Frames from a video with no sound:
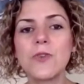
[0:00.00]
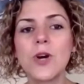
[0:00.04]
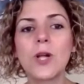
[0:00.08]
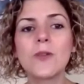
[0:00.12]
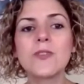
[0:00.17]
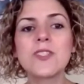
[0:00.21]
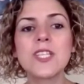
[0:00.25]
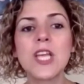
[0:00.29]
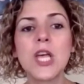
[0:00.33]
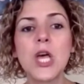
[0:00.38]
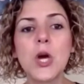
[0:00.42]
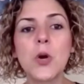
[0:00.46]

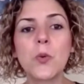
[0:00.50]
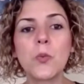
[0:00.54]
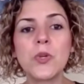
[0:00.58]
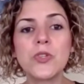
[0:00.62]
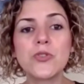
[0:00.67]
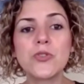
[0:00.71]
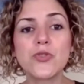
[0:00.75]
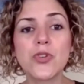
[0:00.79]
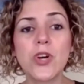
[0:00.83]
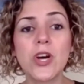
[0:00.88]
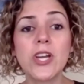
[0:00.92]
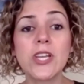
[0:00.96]
involves
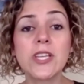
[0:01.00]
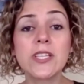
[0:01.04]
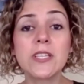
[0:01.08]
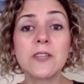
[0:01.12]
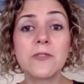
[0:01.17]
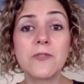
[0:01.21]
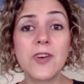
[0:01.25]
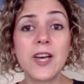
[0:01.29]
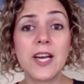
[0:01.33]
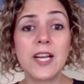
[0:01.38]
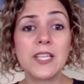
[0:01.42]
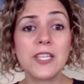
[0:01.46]
withdrawing
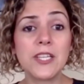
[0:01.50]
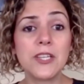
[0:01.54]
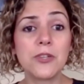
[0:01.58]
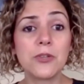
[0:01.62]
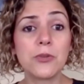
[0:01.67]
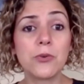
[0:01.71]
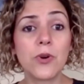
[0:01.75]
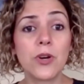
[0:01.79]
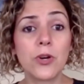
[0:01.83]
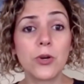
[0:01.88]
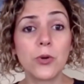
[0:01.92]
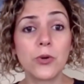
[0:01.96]
the
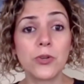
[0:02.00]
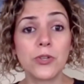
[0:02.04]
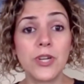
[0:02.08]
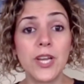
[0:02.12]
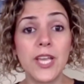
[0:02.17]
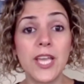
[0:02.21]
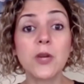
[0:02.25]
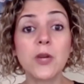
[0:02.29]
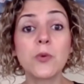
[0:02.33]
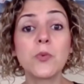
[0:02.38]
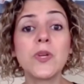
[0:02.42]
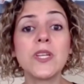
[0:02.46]
value or
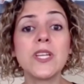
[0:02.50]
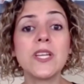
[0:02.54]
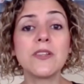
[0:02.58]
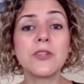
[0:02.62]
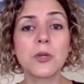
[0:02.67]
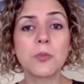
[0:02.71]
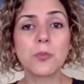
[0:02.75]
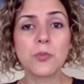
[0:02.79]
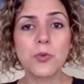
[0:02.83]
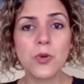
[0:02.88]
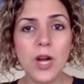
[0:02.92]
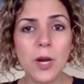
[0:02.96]
equity in
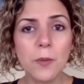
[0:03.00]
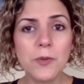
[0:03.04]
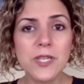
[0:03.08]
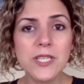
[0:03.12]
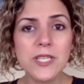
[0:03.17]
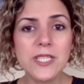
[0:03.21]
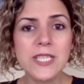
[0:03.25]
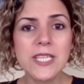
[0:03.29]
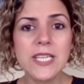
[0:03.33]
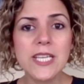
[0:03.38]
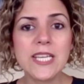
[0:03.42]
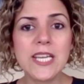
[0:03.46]
the
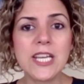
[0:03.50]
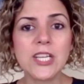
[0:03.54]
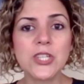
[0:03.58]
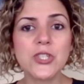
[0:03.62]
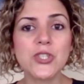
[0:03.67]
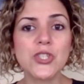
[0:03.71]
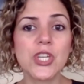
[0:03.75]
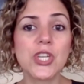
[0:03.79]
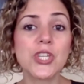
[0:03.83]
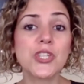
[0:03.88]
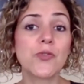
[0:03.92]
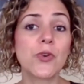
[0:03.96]
property in
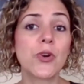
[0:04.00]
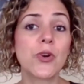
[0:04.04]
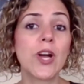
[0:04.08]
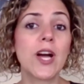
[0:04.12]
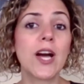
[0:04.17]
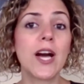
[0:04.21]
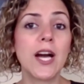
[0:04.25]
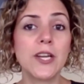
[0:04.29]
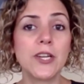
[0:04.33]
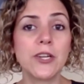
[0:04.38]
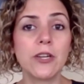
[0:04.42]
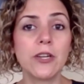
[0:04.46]
exchange for a
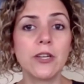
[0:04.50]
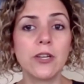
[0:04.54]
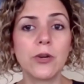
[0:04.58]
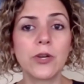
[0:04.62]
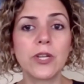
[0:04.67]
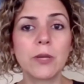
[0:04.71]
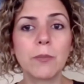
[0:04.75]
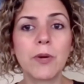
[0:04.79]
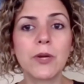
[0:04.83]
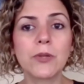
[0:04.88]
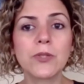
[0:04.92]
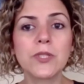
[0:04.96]
higher loan
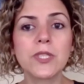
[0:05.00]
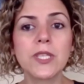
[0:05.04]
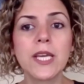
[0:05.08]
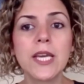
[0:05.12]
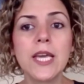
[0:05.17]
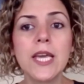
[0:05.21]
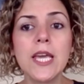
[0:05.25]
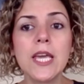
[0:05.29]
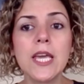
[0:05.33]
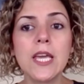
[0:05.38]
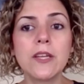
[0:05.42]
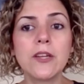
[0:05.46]
amount.
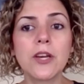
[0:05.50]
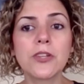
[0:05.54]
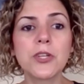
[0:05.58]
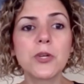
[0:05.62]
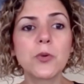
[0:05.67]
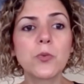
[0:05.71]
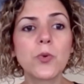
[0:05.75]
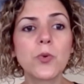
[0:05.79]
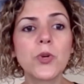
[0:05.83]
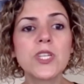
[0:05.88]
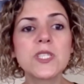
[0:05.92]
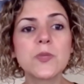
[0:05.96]
In other
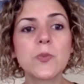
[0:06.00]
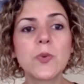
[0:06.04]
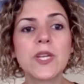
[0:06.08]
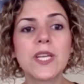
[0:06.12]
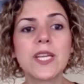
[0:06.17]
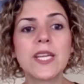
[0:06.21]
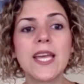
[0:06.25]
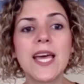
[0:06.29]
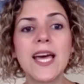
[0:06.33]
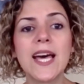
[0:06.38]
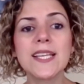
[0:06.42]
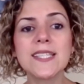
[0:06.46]
words, when
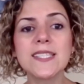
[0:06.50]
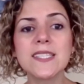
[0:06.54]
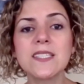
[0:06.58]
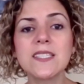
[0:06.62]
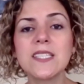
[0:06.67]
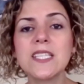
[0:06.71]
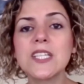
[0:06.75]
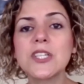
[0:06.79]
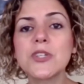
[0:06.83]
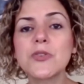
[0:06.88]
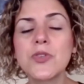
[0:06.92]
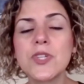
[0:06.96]
an asset
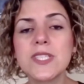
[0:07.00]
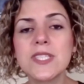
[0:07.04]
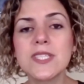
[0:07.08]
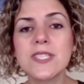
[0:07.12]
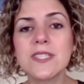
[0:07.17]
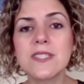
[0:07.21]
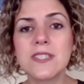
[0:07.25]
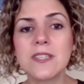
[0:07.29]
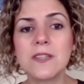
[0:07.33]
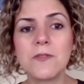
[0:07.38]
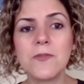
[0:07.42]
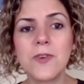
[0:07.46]

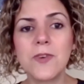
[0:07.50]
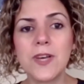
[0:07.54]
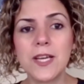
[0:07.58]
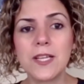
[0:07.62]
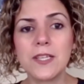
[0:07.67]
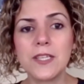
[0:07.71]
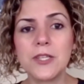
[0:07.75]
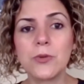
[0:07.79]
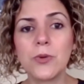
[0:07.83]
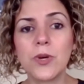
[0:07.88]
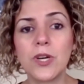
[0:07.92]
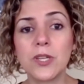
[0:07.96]
increases in
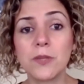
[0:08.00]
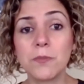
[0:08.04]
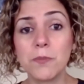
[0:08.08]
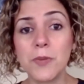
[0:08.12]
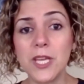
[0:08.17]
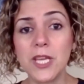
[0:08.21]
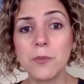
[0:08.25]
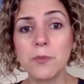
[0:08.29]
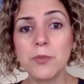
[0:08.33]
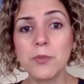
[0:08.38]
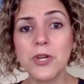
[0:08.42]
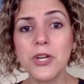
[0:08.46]
value on
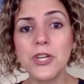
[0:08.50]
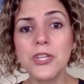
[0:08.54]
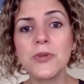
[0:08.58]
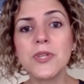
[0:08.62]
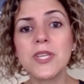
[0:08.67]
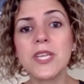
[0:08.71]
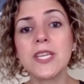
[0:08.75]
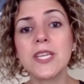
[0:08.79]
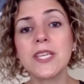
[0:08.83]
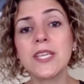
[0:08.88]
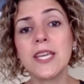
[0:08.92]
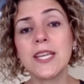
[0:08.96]
paper, you
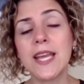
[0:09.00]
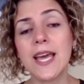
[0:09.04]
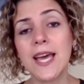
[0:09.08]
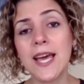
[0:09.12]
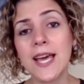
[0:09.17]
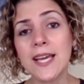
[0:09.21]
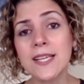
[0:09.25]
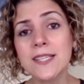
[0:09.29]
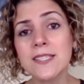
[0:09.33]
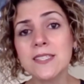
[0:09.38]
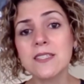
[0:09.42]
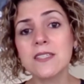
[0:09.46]
can gain
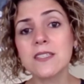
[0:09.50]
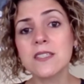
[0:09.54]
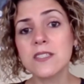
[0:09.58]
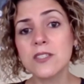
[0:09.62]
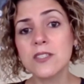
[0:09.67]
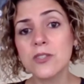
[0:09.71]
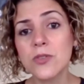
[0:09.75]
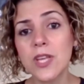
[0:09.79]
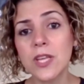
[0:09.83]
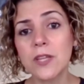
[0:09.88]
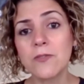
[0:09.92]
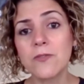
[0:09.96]
access
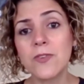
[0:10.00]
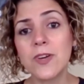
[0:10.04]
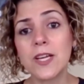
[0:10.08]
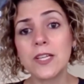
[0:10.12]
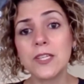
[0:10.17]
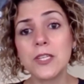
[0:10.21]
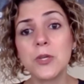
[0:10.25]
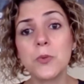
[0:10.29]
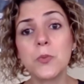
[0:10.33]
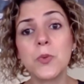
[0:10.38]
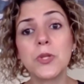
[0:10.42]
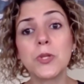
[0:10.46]
to that
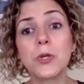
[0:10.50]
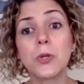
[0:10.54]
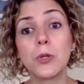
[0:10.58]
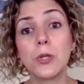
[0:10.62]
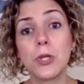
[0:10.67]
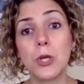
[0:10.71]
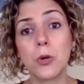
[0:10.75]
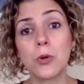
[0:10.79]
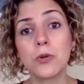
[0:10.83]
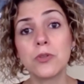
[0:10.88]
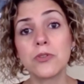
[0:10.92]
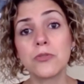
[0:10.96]
value with a
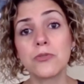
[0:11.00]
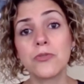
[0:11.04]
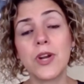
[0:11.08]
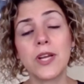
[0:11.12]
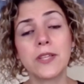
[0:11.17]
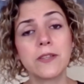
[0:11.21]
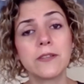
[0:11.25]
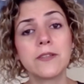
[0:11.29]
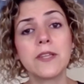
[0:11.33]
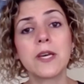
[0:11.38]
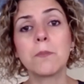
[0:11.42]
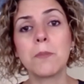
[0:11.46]
loan
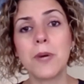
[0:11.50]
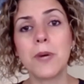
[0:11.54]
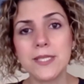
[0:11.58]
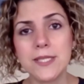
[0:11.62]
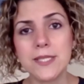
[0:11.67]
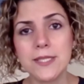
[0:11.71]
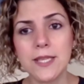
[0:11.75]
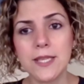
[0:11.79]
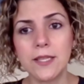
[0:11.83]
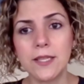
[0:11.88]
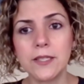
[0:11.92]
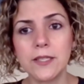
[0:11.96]
rather than by
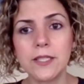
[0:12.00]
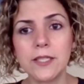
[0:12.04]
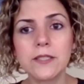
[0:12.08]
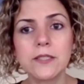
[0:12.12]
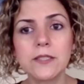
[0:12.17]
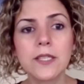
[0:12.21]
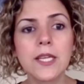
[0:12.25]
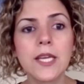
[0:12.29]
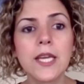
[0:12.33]
selling it.